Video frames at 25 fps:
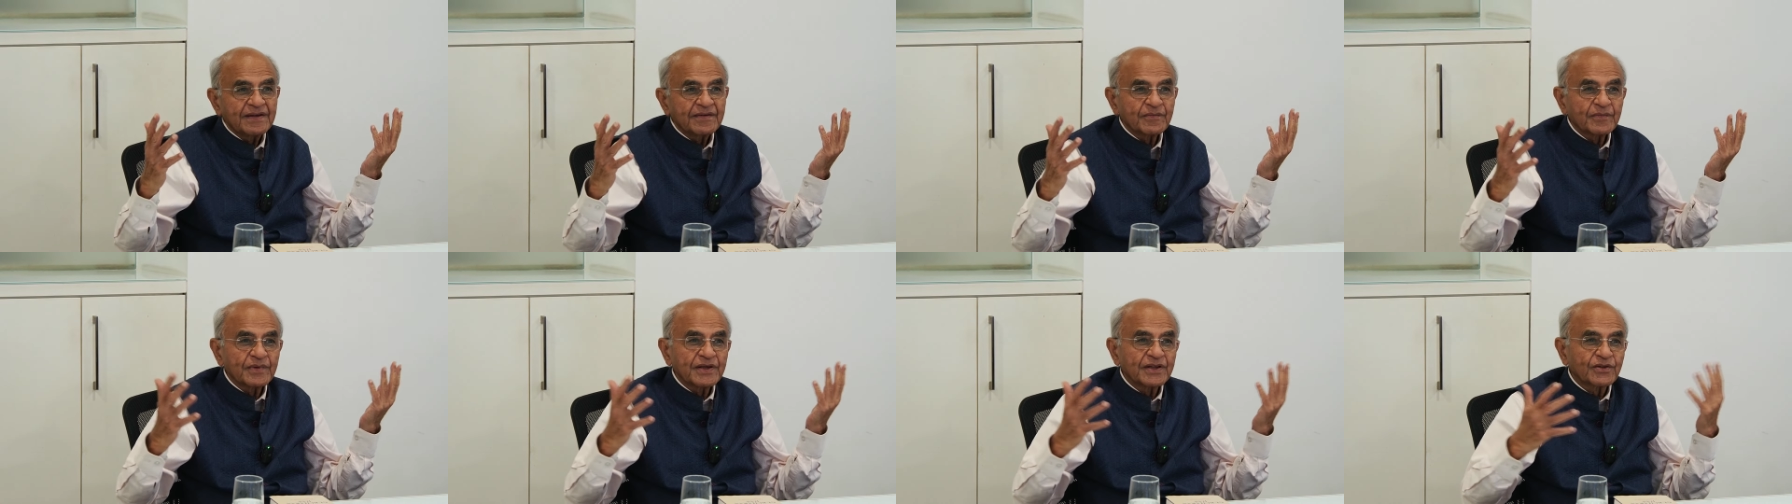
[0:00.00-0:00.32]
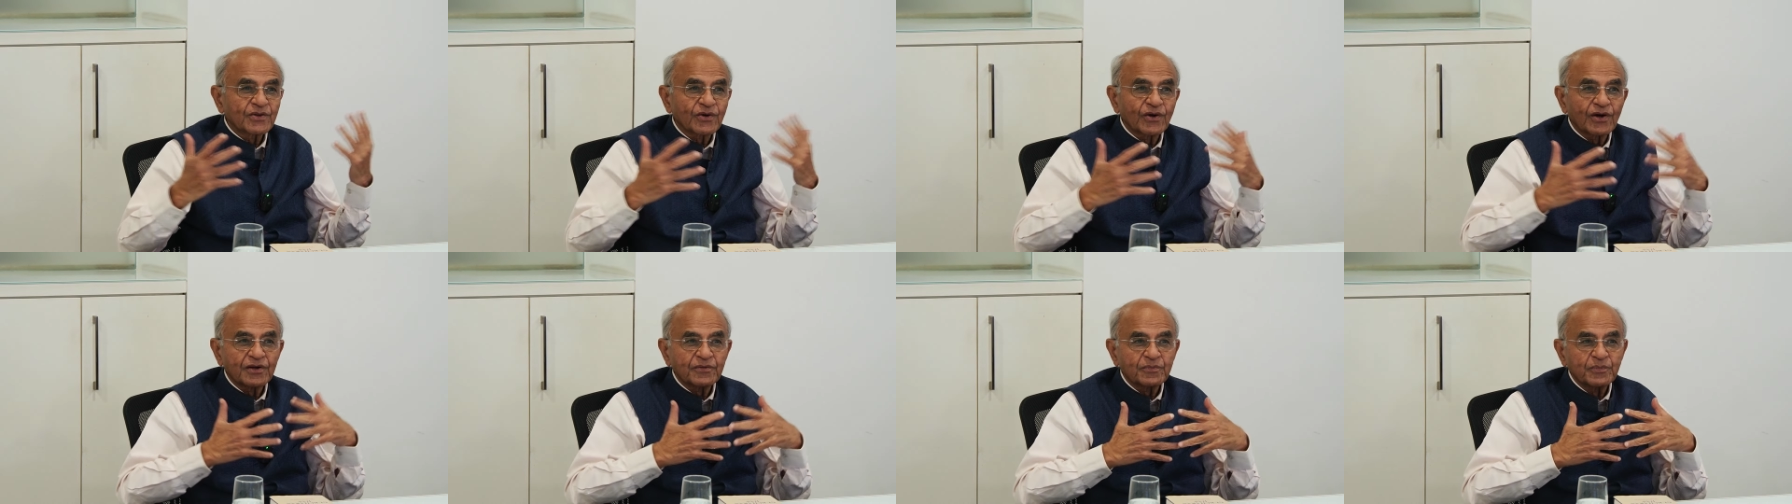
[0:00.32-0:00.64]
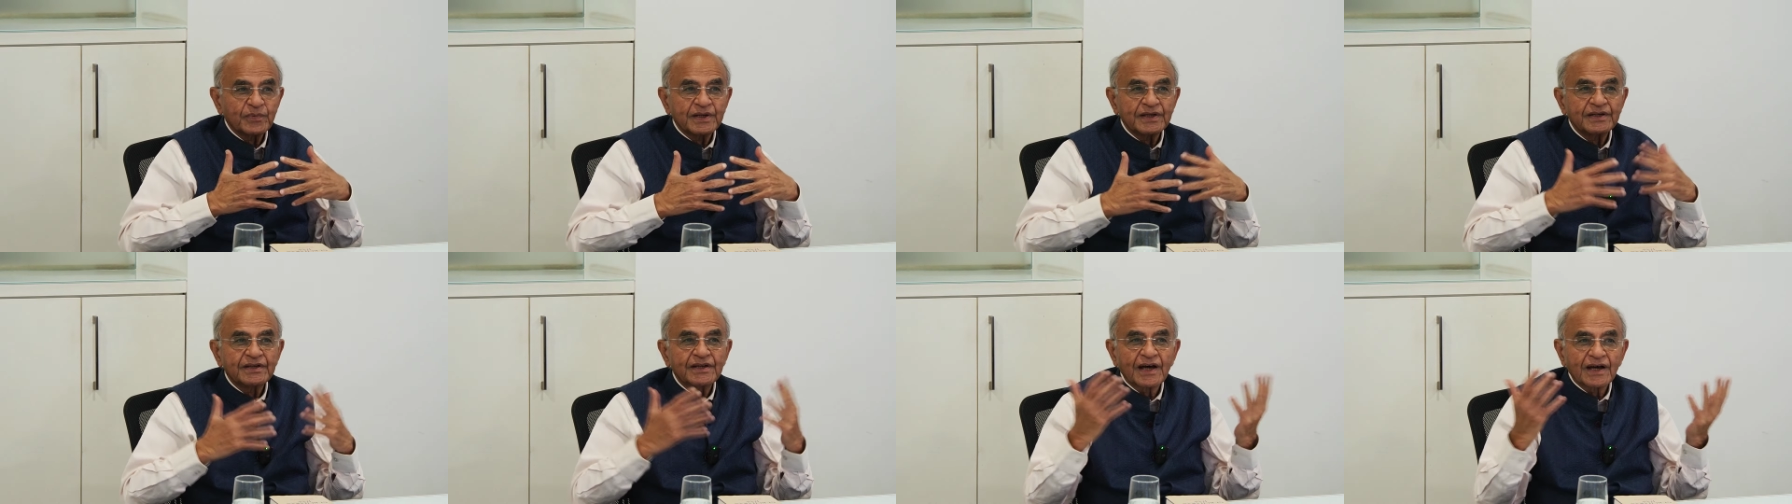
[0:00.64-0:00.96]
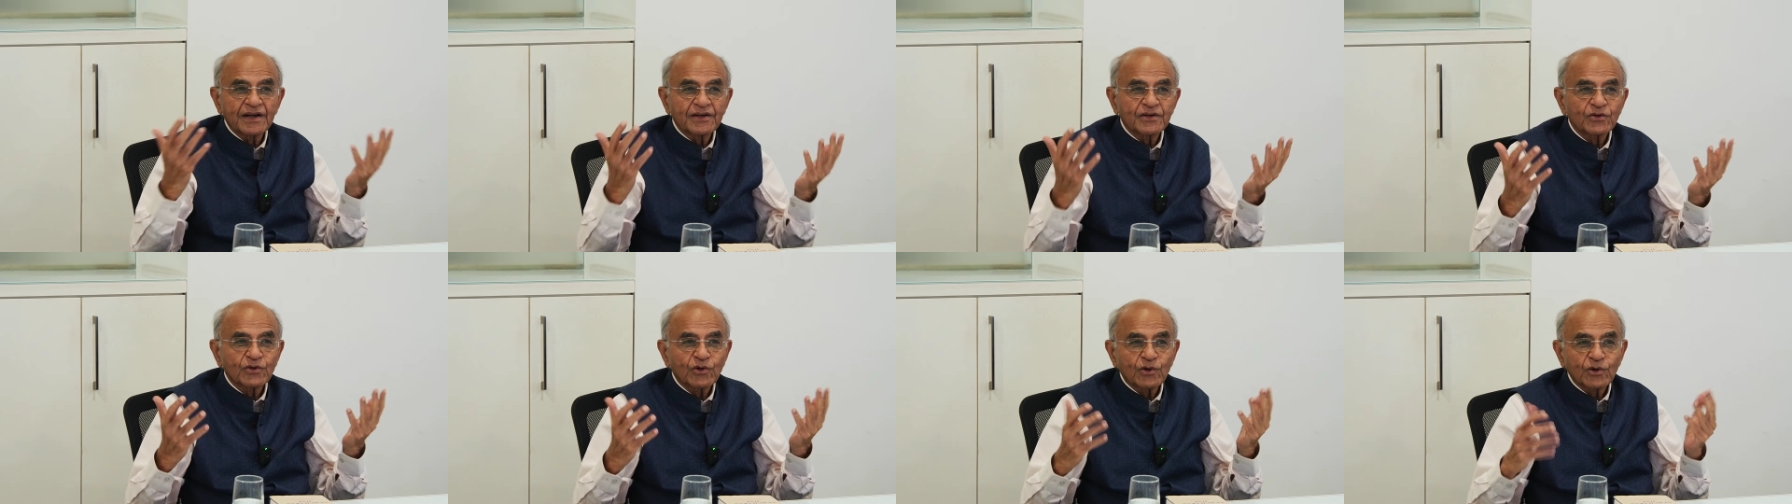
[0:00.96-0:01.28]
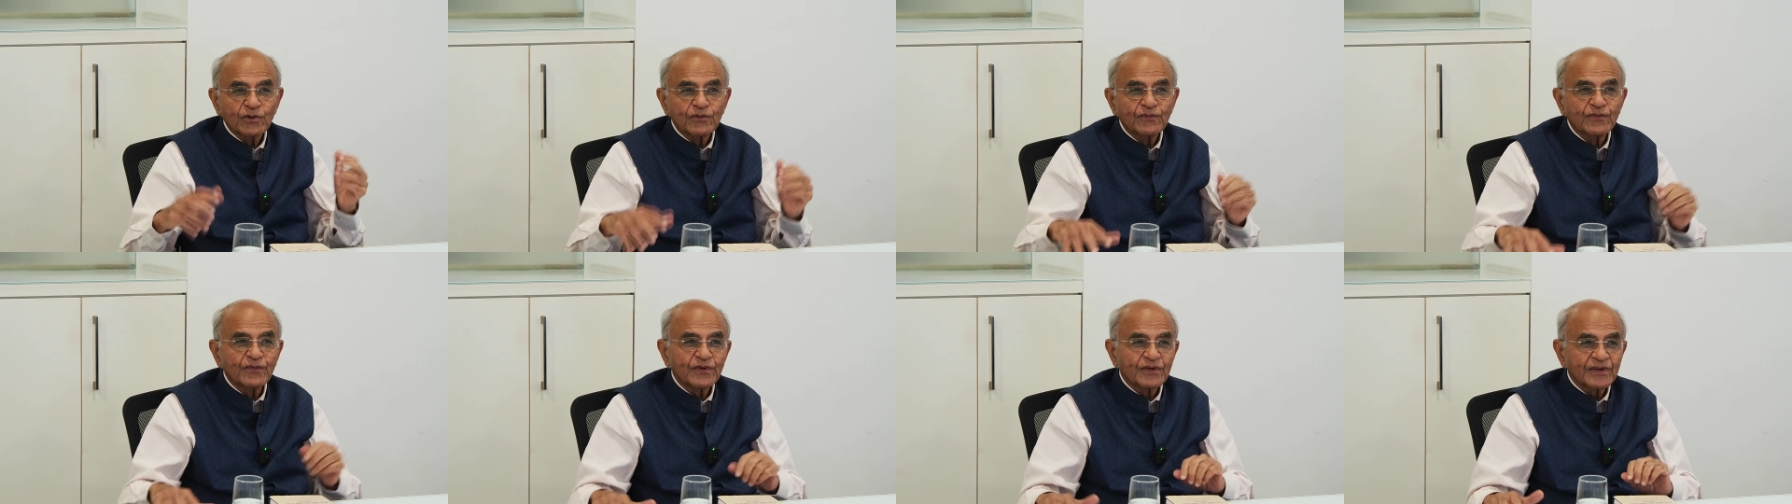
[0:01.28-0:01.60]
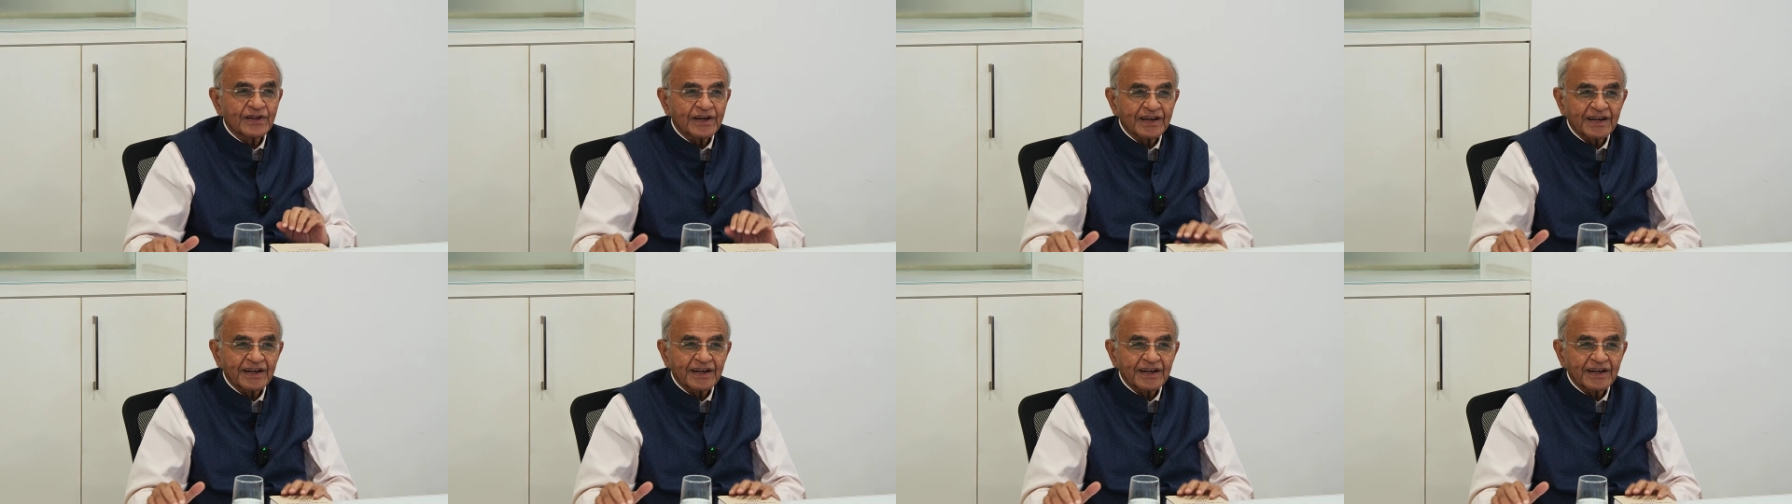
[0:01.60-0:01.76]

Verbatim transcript: We thought we'd done good for the